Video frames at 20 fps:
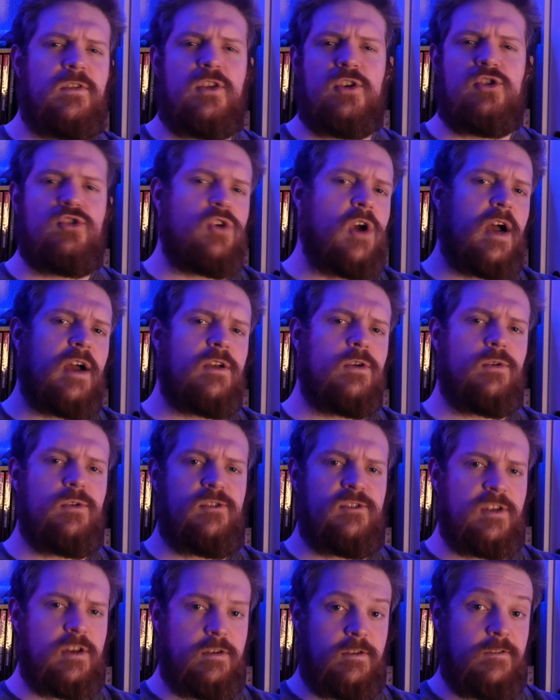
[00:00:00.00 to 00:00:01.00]
the
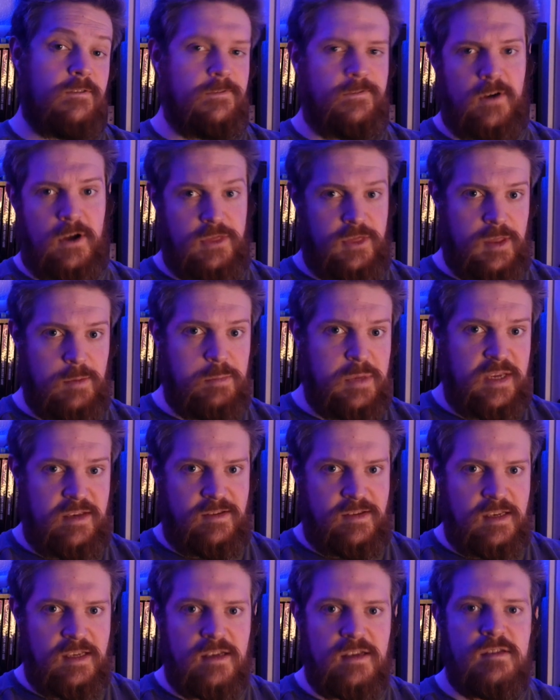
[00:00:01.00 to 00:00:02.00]
trials and fought the
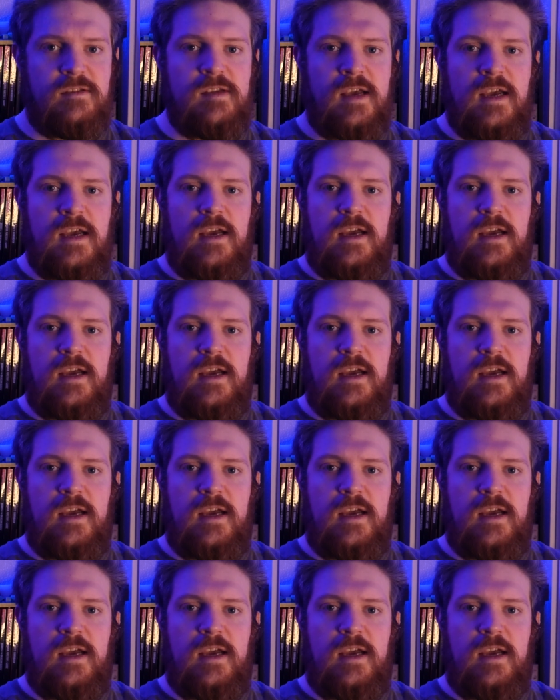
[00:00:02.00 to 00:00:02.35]
beasties,